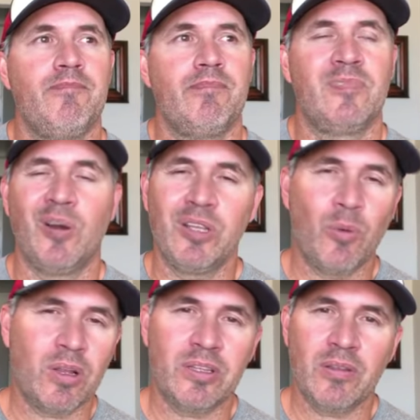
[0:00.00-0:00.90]
don't you
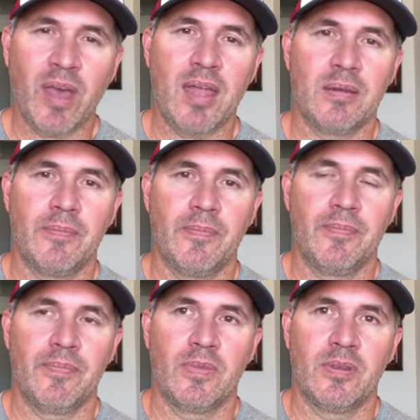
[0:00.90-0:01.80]
want to do that?
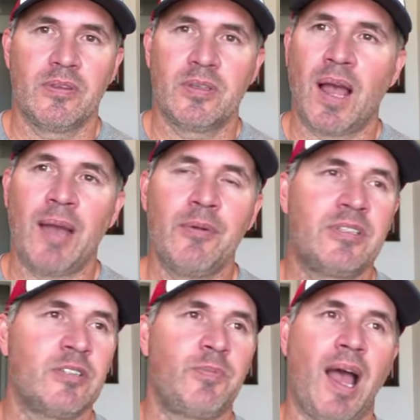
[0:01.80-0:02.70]
So I
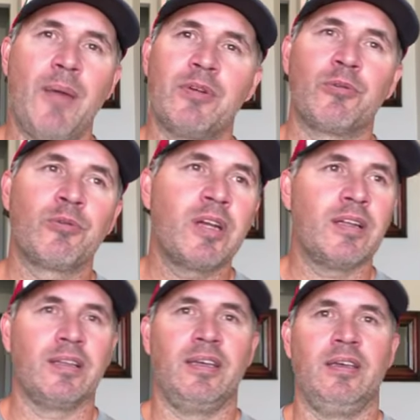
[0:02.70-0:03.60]
would
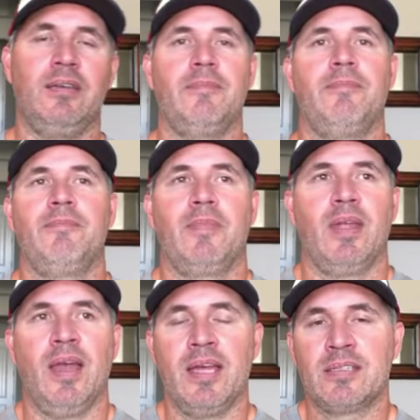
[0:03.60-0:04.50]
really
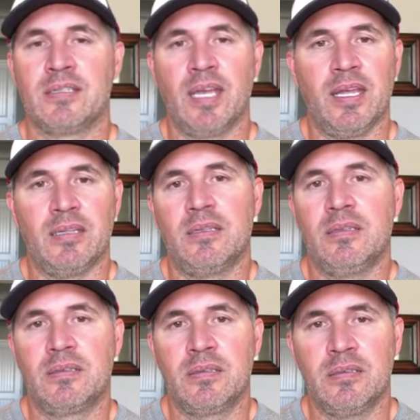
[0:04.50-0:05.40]
hesitate
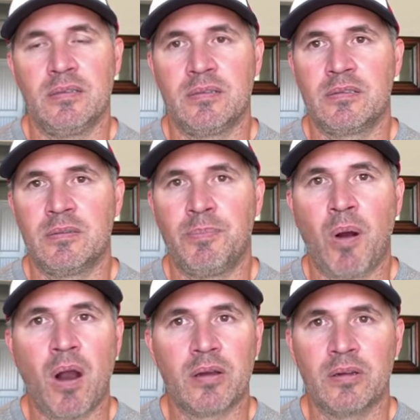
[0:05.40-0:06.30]
to
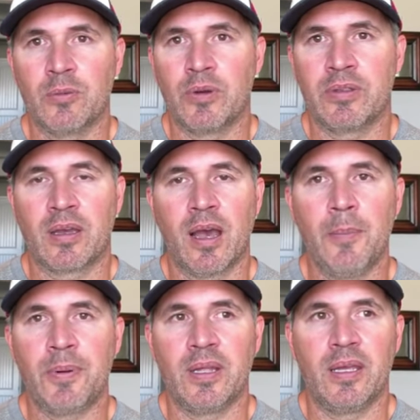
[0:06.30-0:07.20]
partner with a
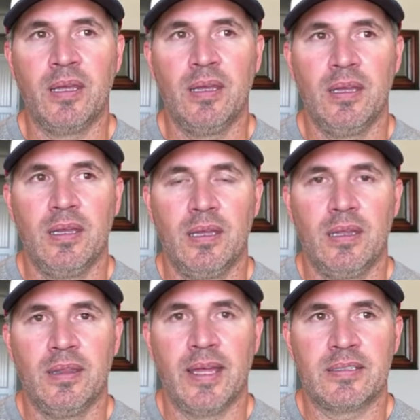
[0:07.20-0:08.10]
company
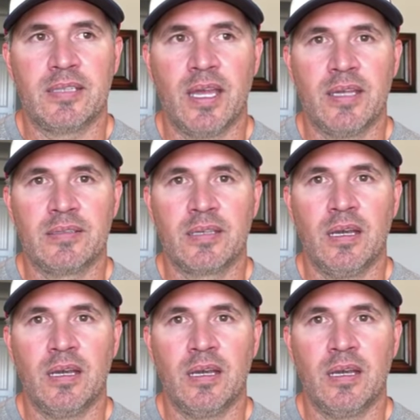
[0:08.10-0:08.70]
that says